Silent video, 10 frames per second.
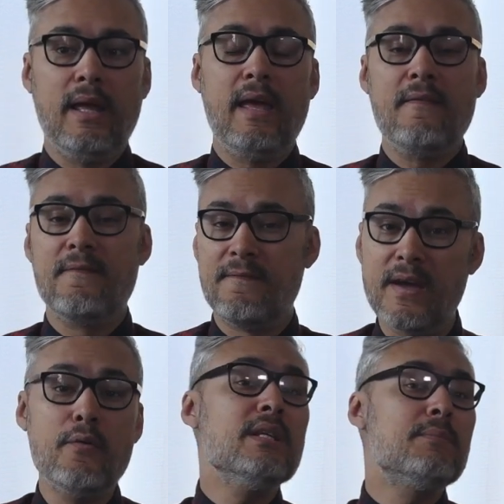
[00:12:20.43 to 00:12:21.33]
a
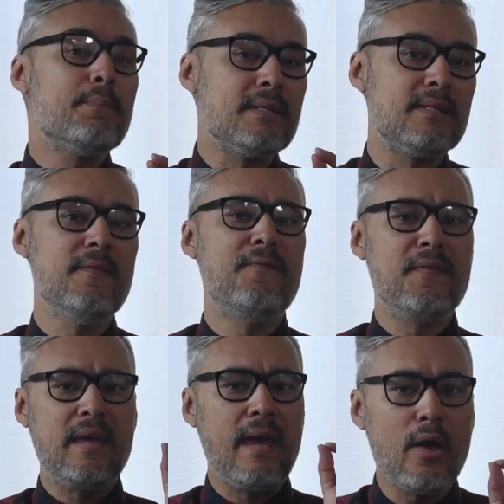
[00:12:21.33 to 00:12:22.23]
very
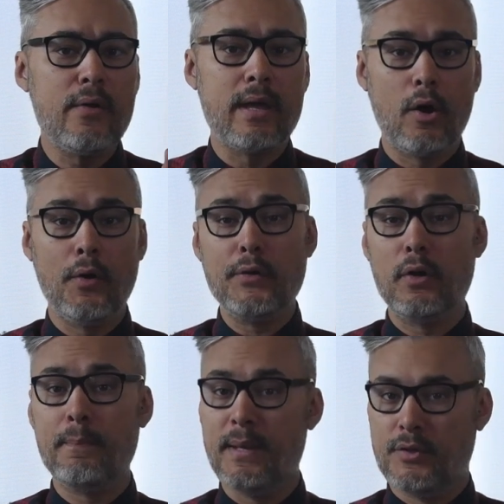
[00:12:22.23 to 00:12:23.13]
specific area on
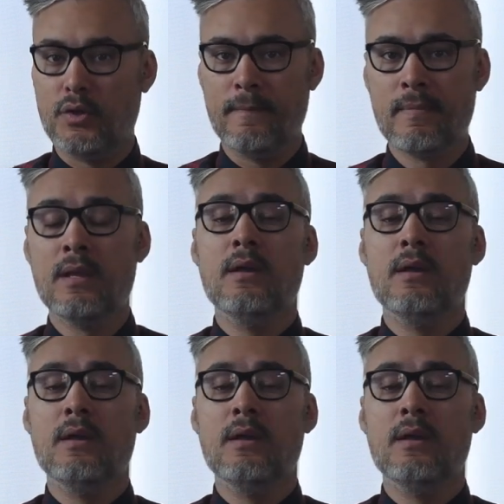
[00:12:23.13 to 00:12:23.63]
your picture,